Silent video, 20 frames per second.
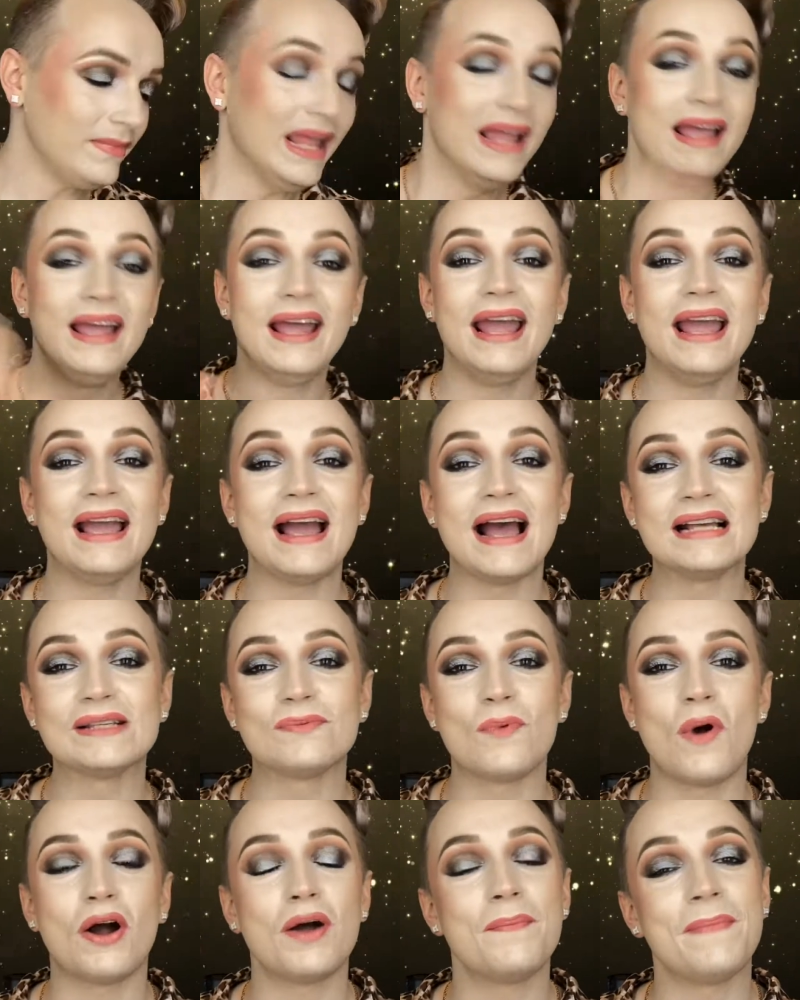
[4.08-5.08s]
Hey guys,
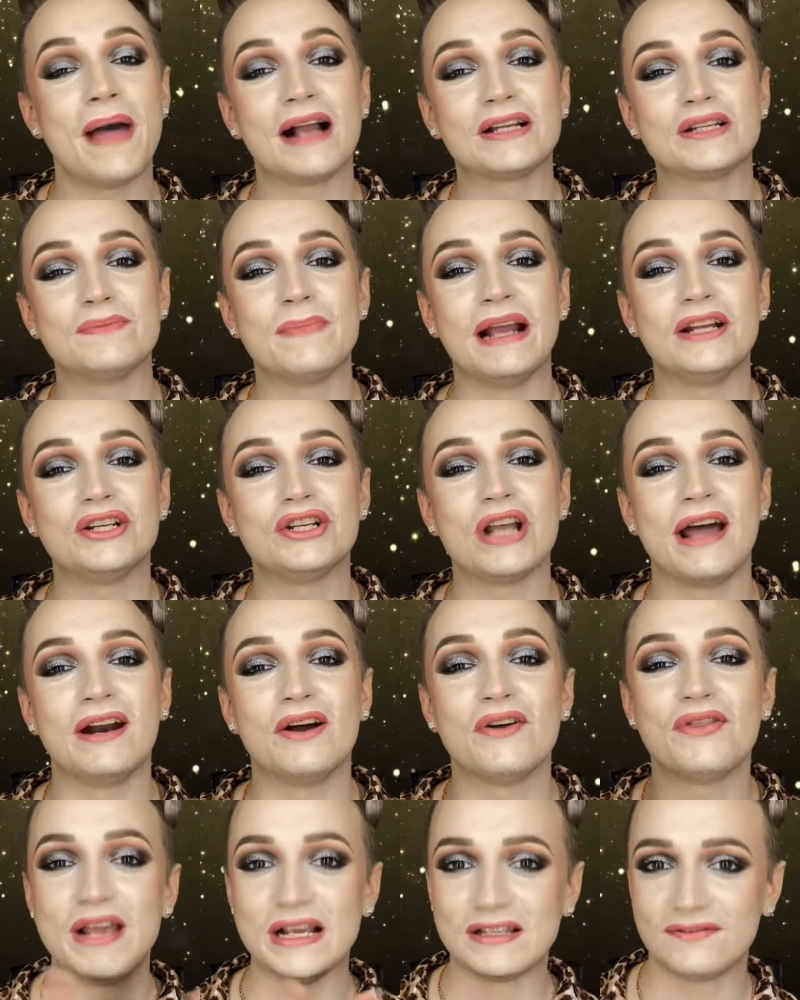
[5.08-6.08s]
welcome back to my channel.
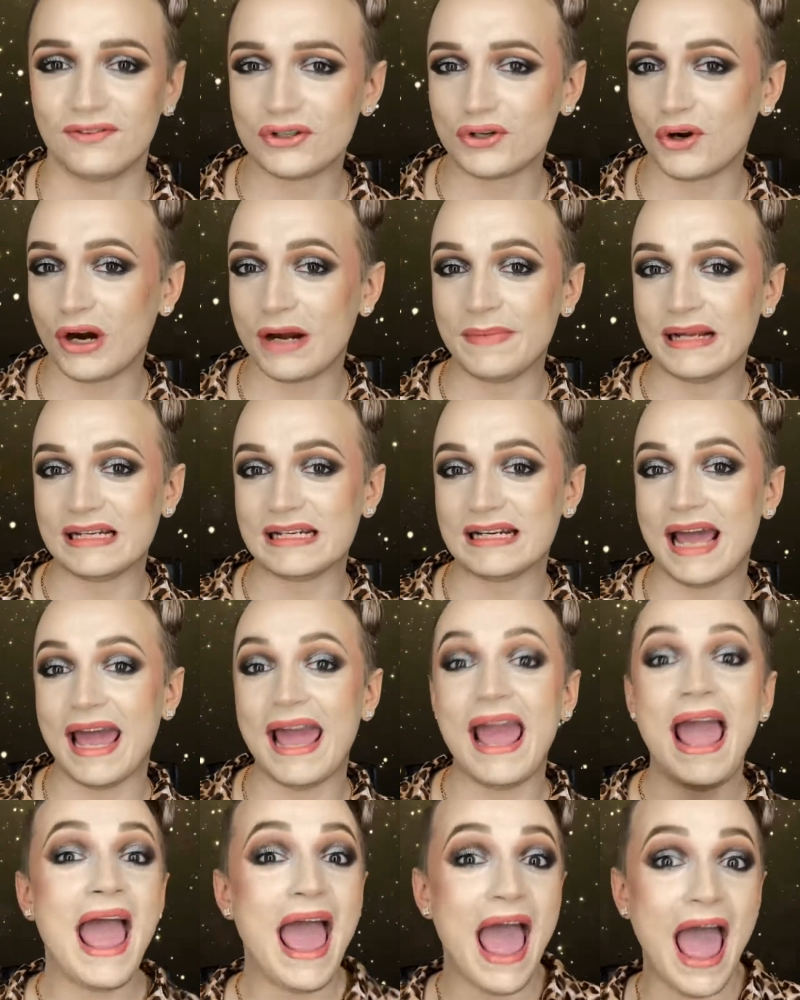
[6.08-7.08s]
Thanks for joining me today.
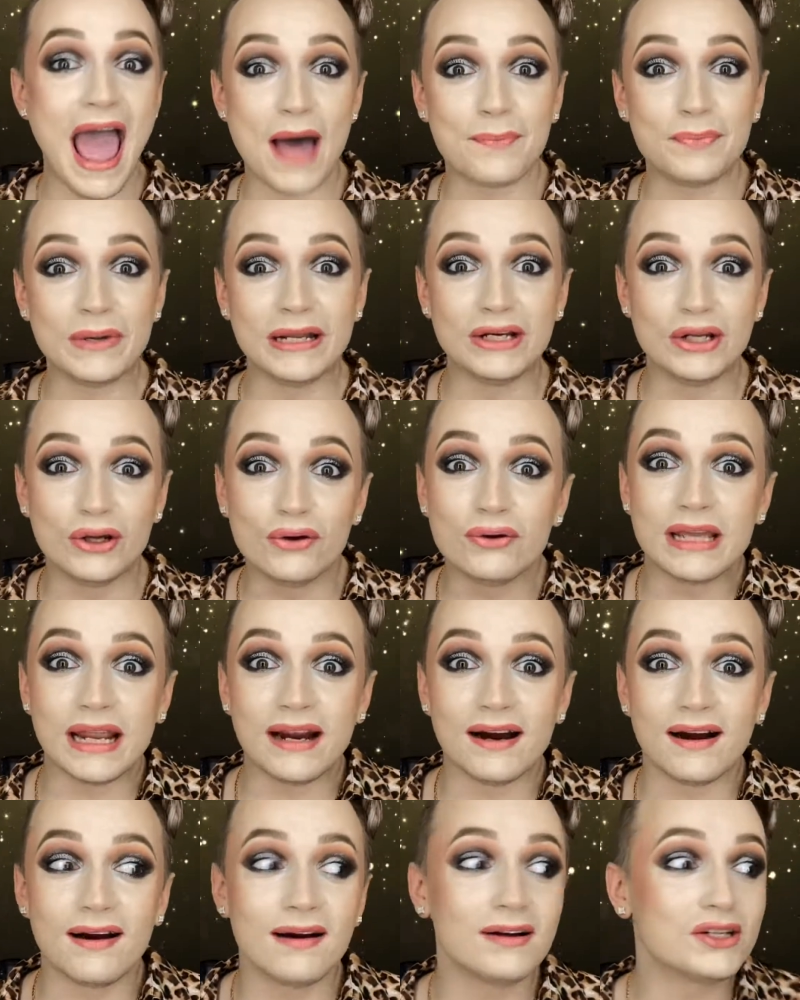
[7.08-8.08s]
Happy New
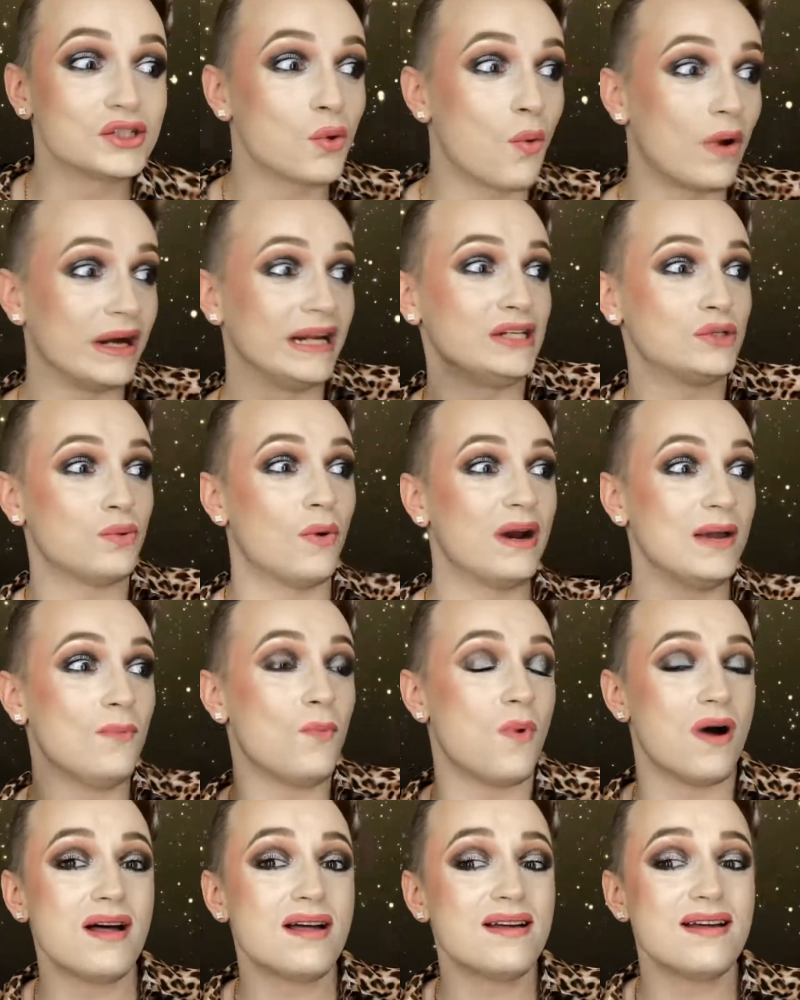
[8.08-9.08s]
Year
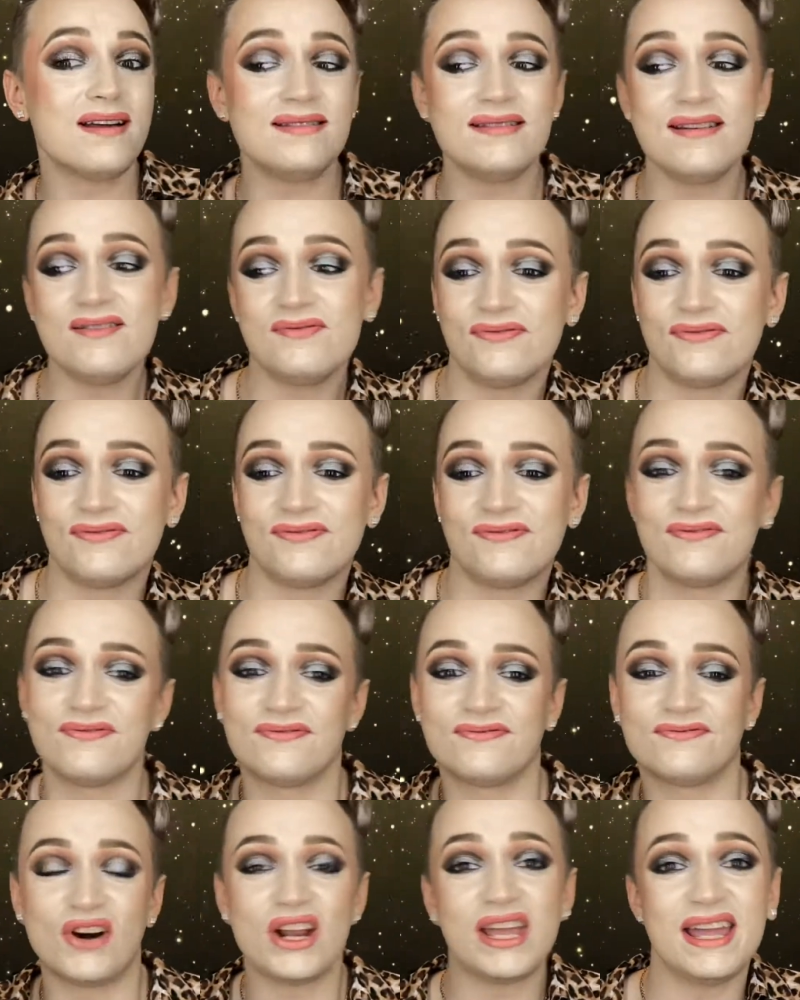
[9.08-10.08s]
2021.
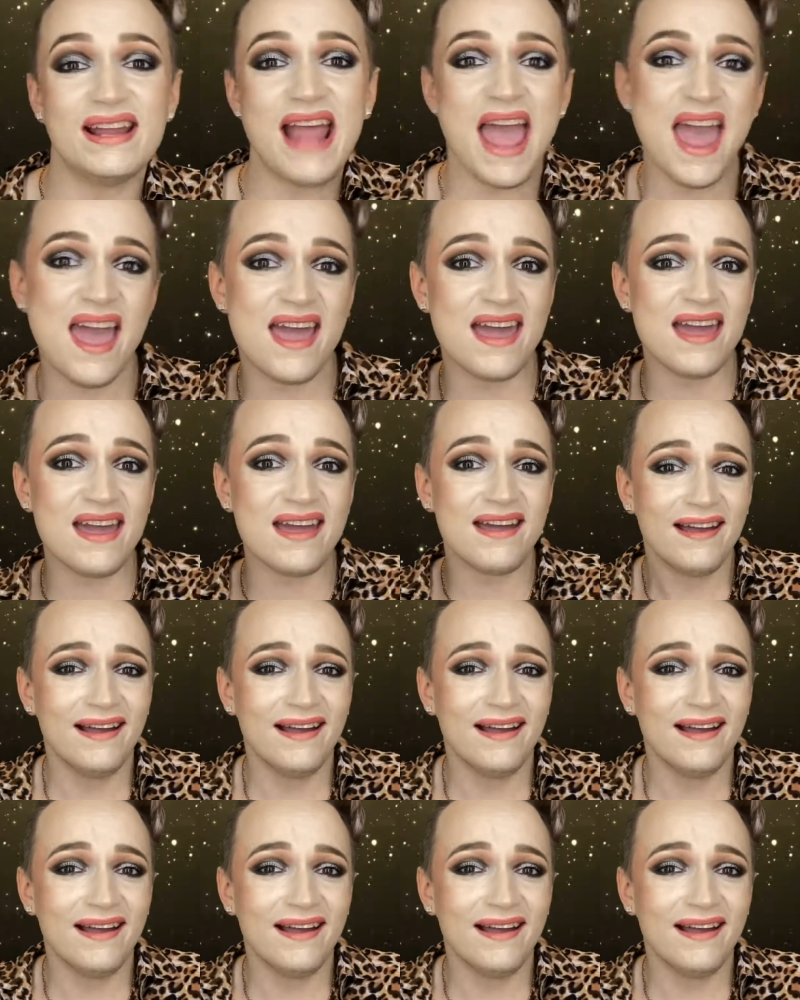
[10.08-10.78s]
Freaking A.